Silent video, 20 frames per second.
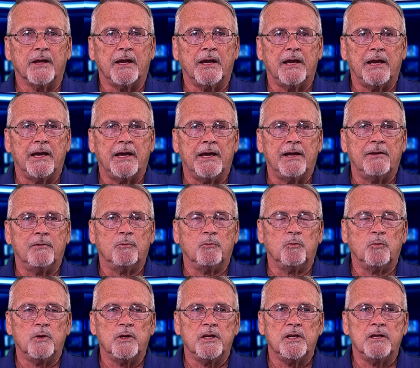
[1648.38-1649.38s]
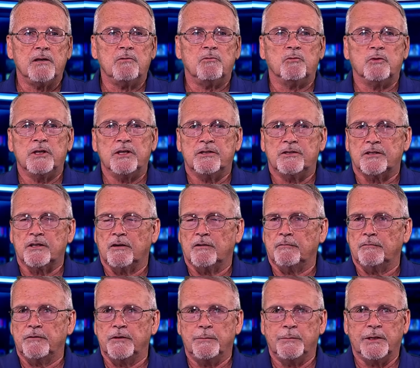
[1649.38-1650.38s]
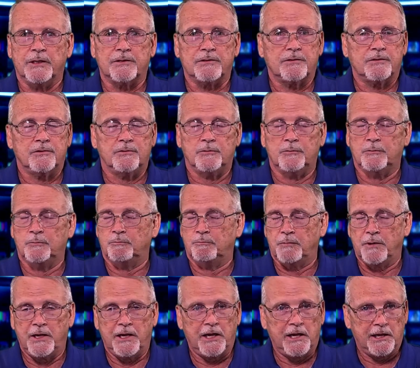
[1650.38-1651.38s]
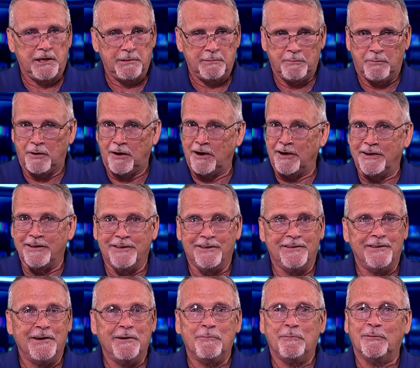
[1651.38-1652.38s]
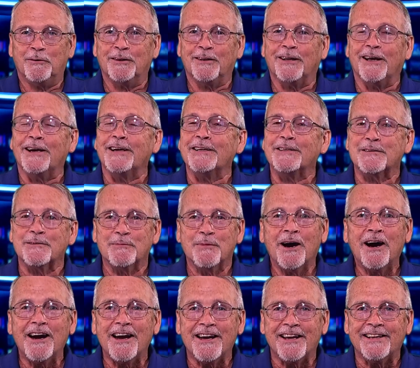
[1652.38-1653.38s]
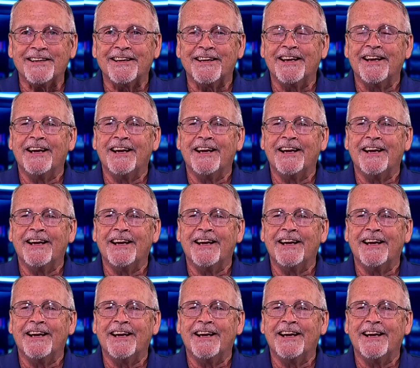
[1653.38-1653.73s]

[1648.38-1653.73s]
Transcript: And we resell vMix to anybody that would like to buy it.